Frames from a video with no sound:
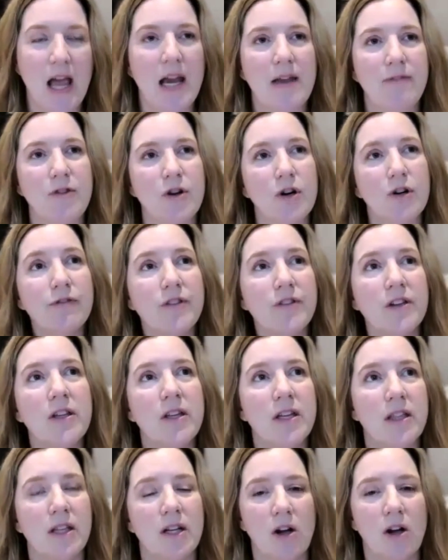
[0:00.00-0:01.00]
And if you're
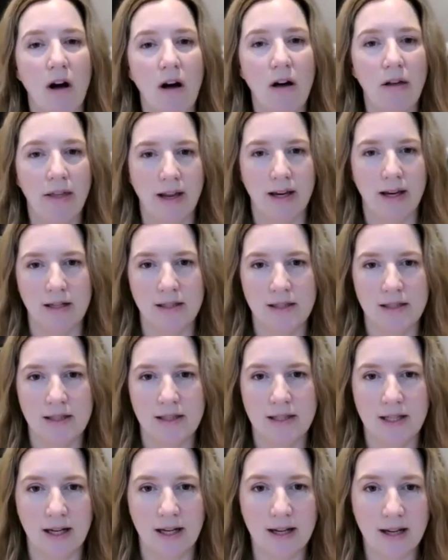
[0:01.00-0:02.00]
feeling the calling
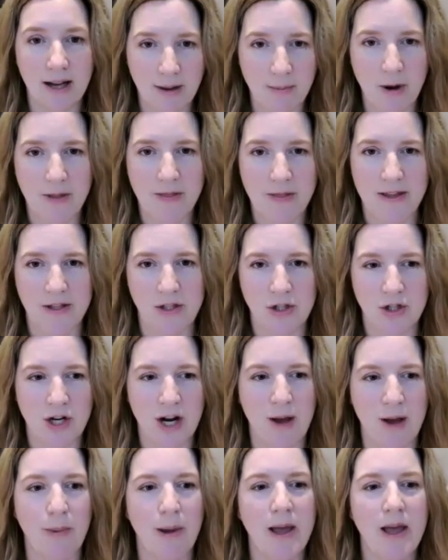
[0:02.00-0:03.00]
to come on this
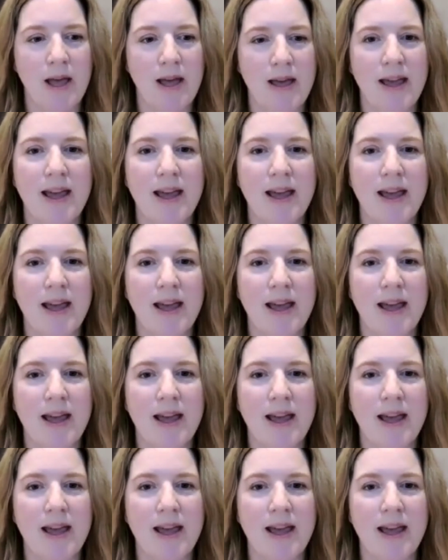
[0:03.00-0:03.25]
trip,